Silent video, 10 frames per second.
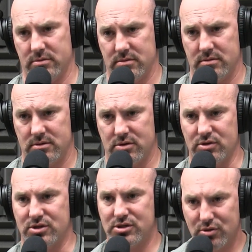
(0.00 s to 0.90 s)
Mm -hmm. So
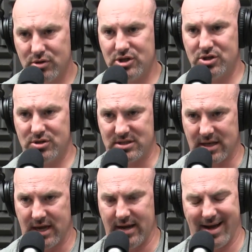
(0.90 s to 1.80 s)
as soon as you
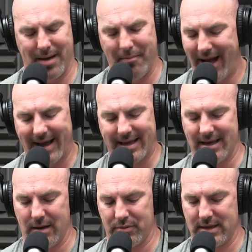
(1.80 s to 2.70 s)
decide, I'm not
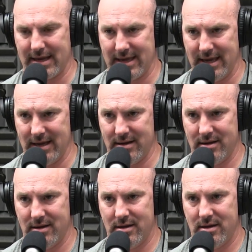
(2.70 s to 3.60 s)
getting up with that kid,
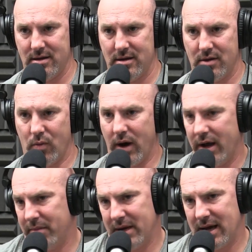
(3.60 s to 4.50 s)

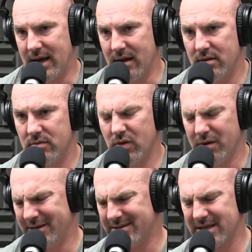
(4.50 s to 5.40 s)
why am I not? Well,
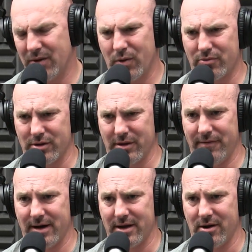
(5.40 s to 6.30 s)
because I work really
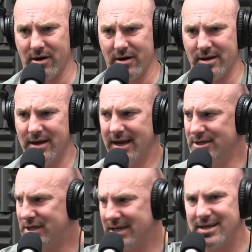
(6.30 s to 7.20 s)
fucking hard. Mm-hmm.
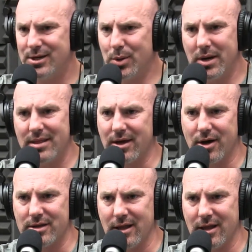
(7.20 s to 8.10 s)
And she mm-hmm. didn't do anything
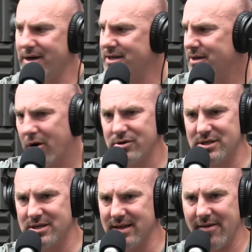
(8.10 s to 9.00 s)
all day long. And tomorrow
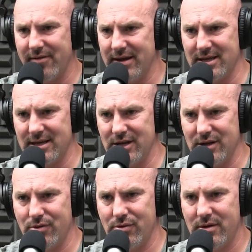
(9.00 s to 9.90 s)
she doesn't have anything to
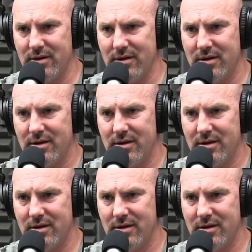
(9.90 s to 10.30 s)
do. Mm-hmm.